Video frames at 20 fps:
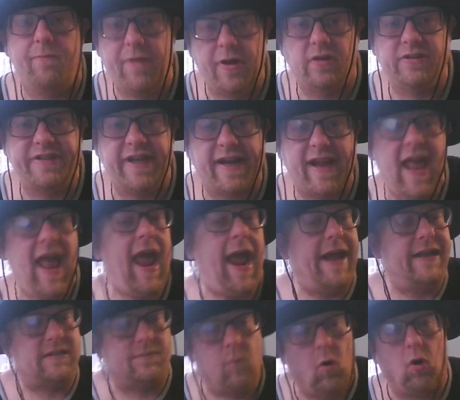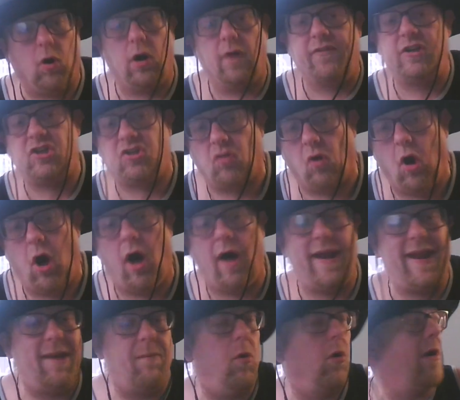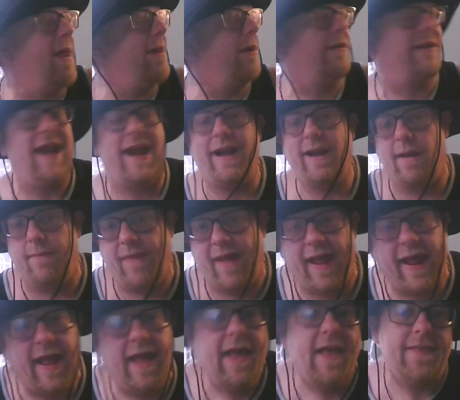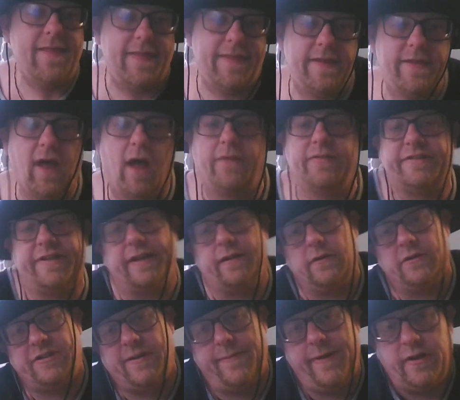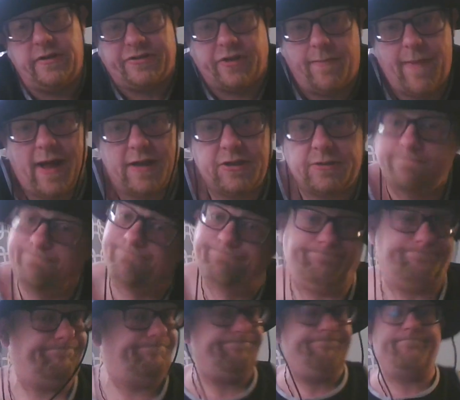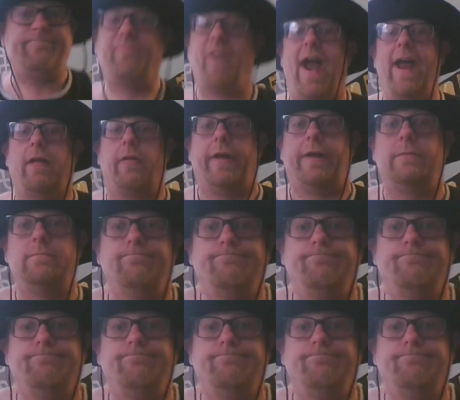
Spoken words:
music is more of a draw and more entertaining to me than the Dolph Ziggler-Jimmy Uso match. Frankly.